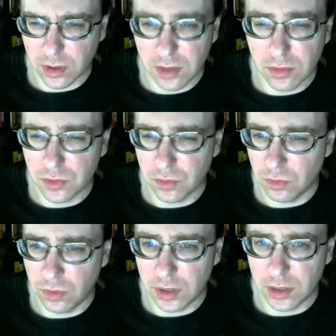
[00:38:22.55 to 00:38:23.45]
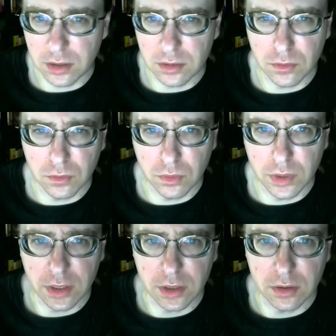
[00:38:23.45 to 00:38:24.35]
He was really,
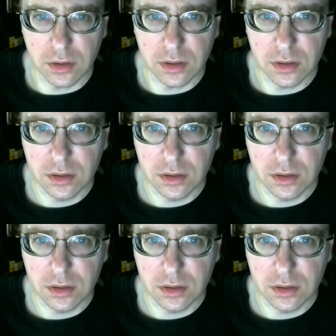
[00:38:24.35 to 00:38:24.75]
really good.